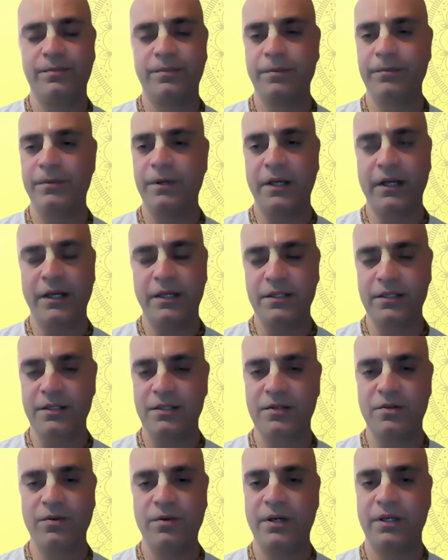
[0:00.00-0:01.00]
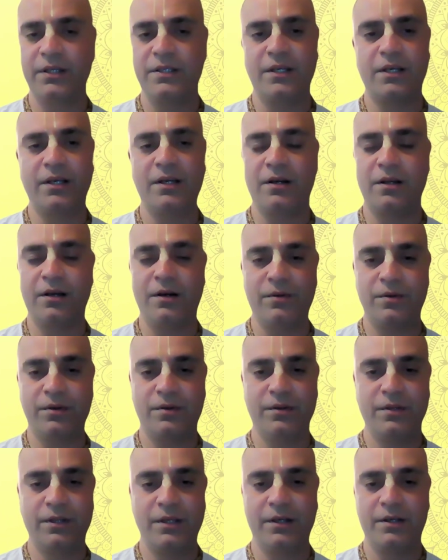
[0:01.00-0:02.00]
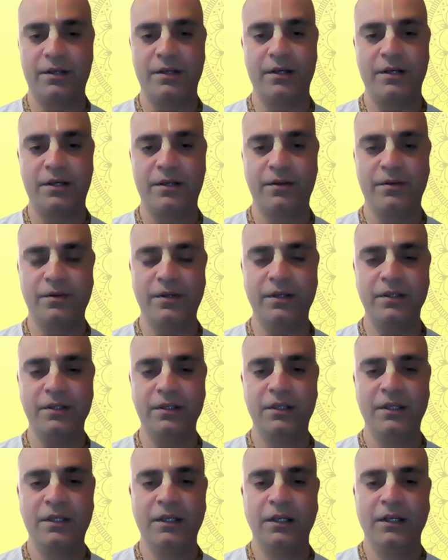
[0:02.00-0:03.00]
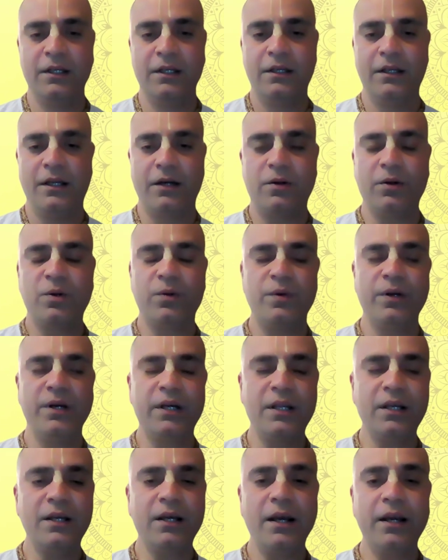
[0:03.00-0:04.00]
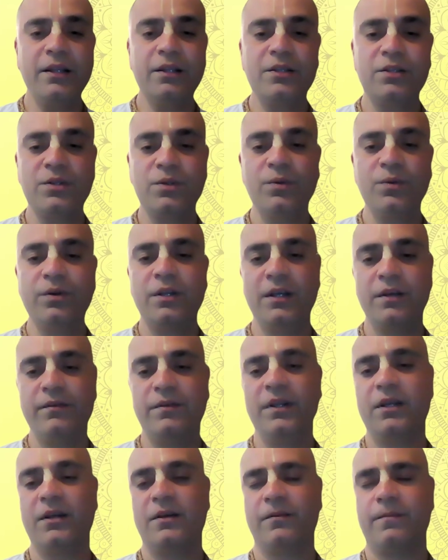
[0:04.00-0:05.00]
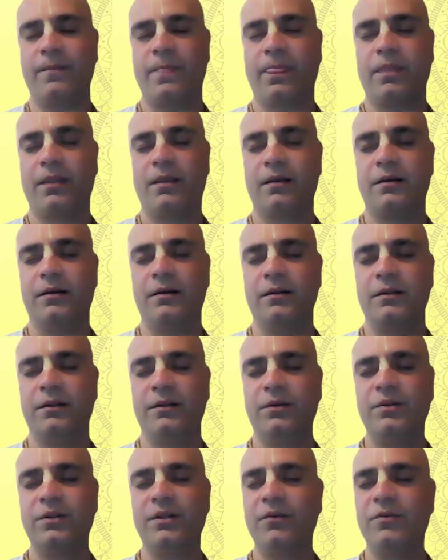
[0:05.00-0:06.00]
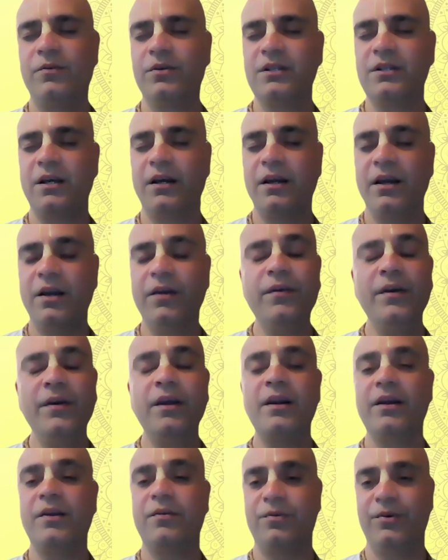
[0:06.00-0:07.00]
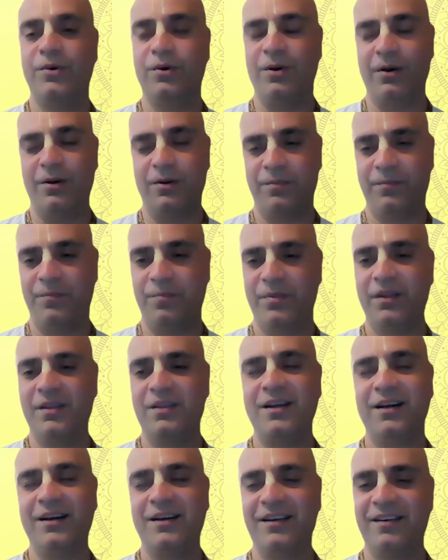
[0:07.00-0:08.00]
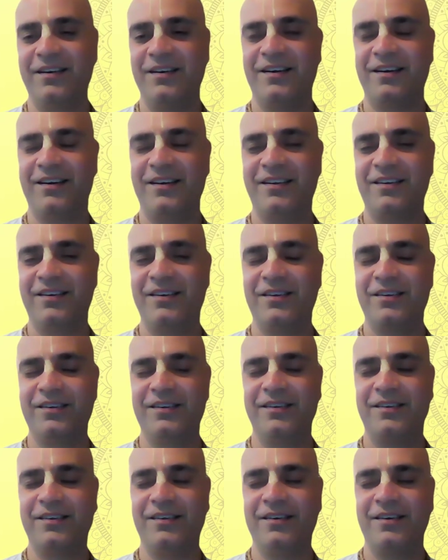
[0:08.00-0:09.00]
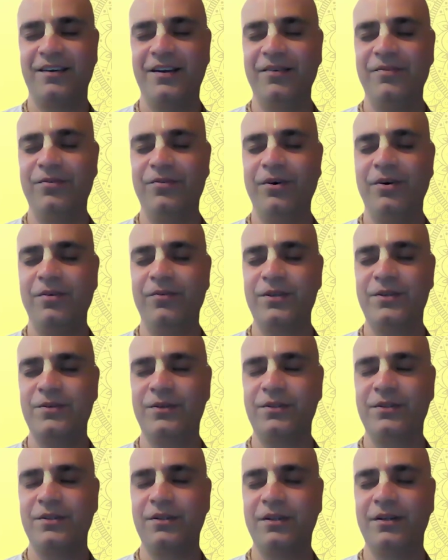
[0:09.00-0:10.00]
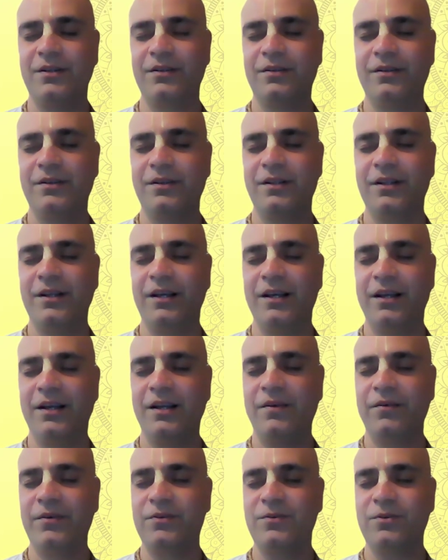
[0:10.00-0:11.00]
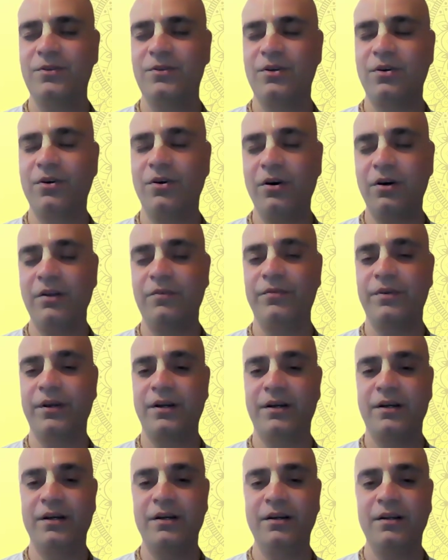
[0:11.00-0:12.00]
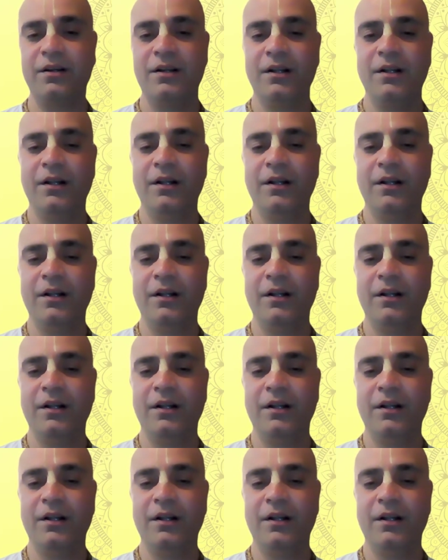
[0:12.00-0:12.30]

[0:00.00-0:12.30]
People can just go and check it out on the internet. Okay, and on 29th June evening, there was a heavy rainfall in that area. Rainfall which was in the area which was drought affected.